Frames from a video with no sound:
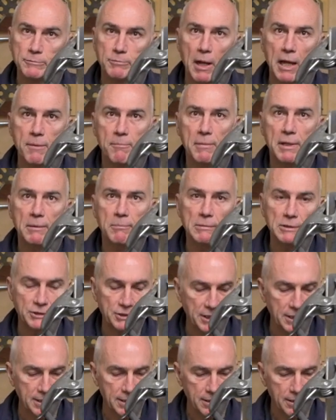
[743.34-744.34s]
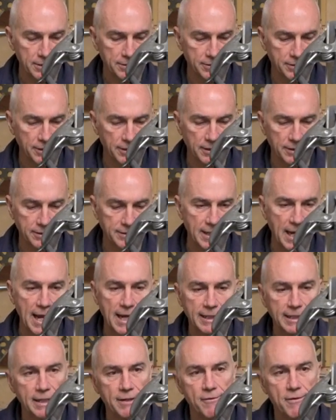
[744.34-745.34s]
my M I G machine to
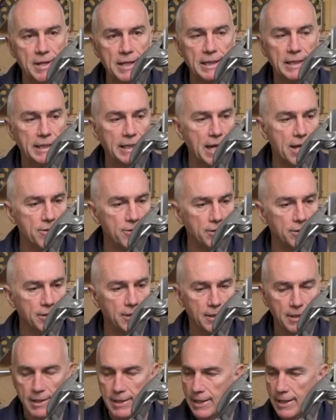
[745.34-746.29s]
tack everything together,